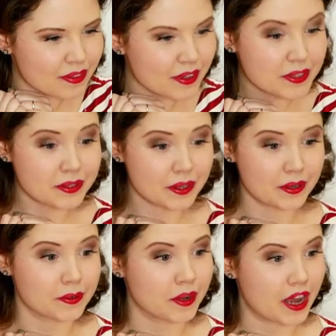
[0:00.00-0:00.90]

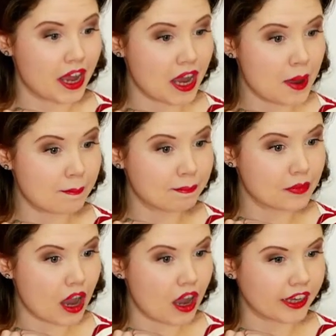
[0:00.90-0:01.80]
So,
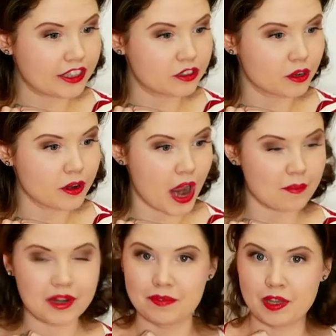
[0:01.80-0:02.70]
I don't know how
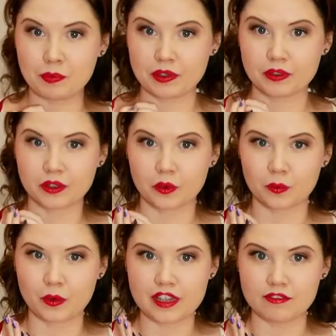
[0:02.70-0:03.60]
many people
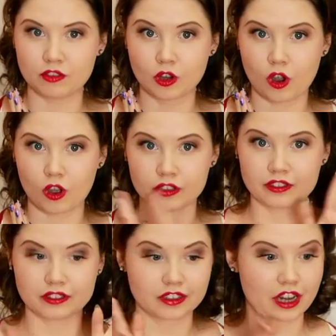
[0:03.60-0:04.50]
we've got
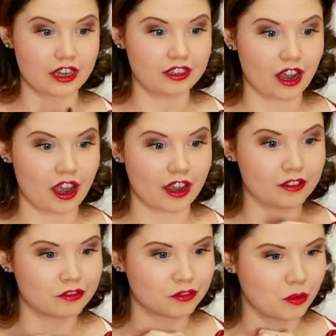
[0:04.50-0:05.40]
live
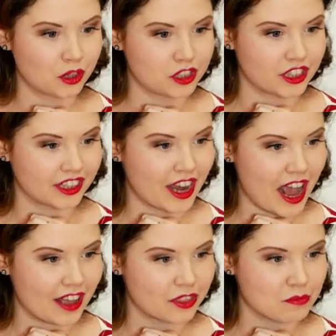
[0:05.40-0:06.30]
watching
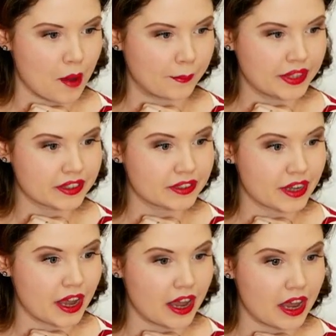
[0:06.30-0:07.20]
at the moment.
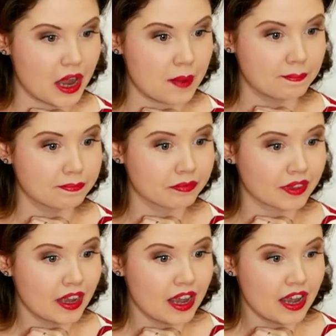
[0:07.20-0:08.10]

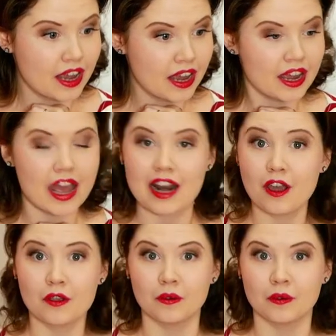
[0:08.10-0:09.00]

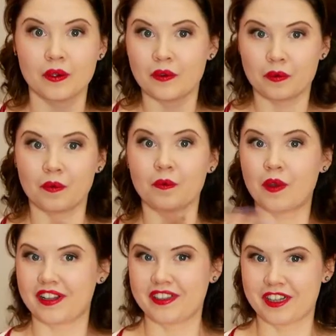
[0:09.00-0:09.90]
Hello,
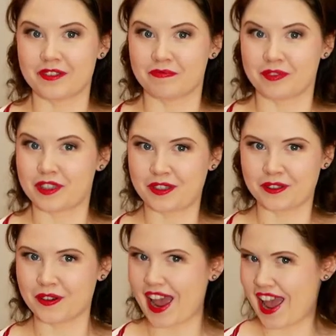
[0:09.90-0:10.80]
welcome to
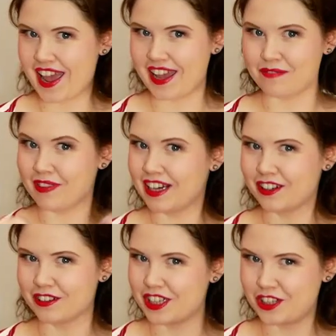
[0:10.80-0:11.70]
a
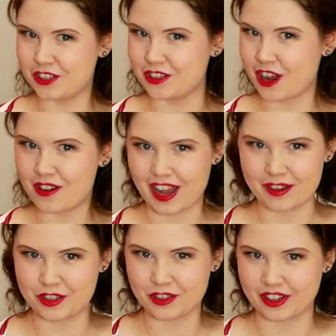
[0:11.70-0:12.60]
Millinery Studio live
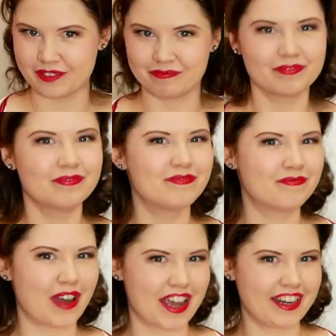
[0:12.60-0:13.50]
stream.
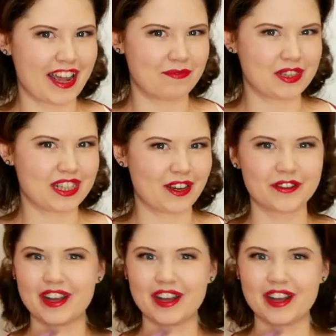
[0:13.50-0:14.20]
My name is Ilona.